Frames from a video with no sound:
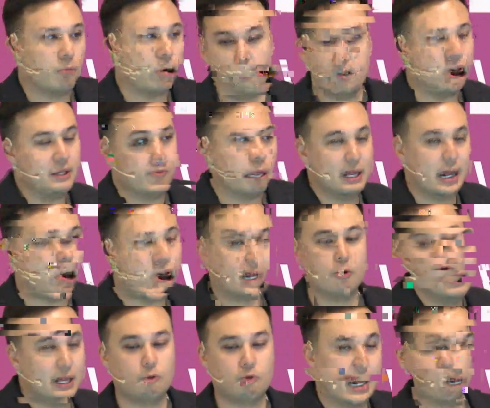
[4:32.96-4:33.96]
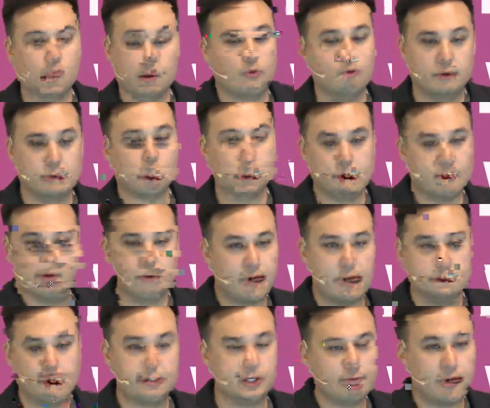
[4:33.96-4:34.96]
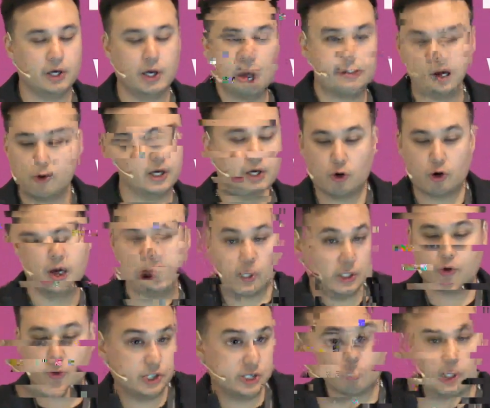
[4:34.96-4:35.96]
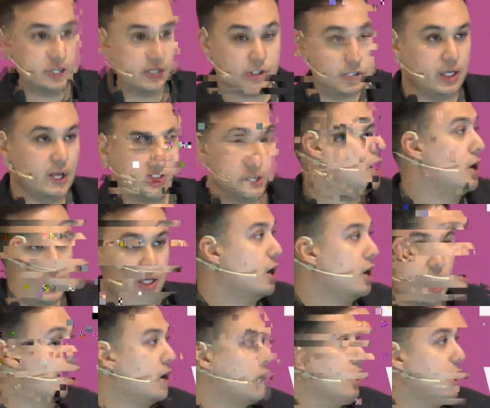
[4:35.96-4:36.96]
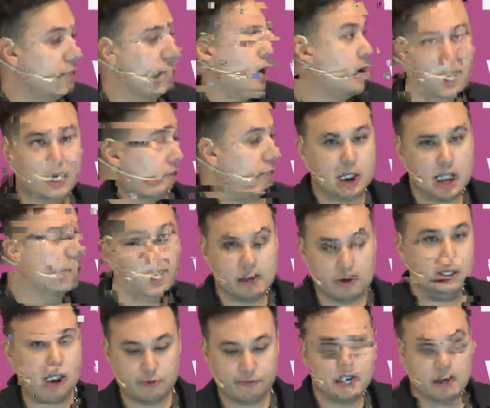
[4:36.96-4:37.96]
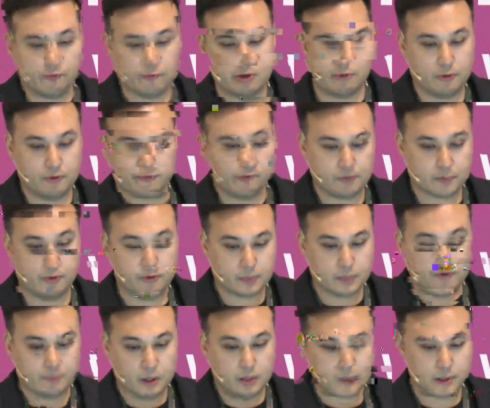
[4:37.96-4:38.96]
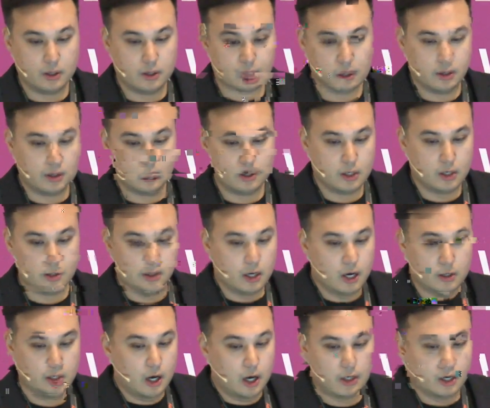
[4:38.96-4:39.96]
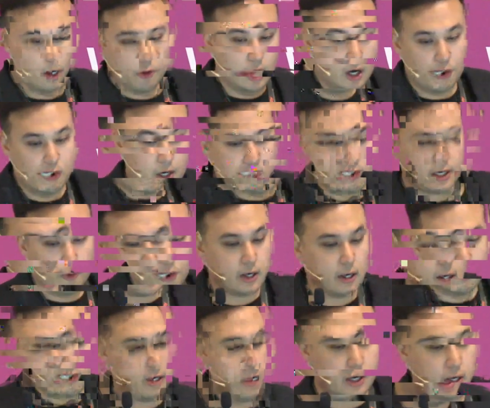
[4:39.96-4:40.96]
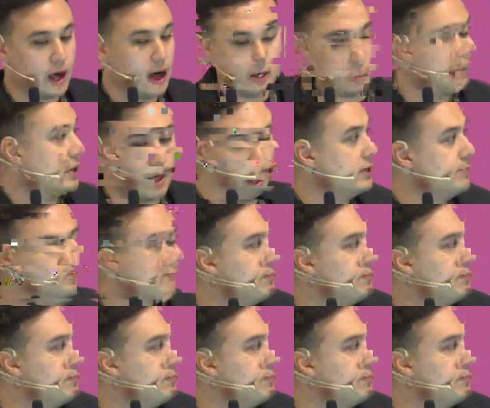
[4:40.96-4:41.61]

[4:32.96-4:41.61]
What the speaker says: change it in the future. So if you don't have the original values from the source, then you're able to say, maybe I had more Bitcoin or less Bitcoin, and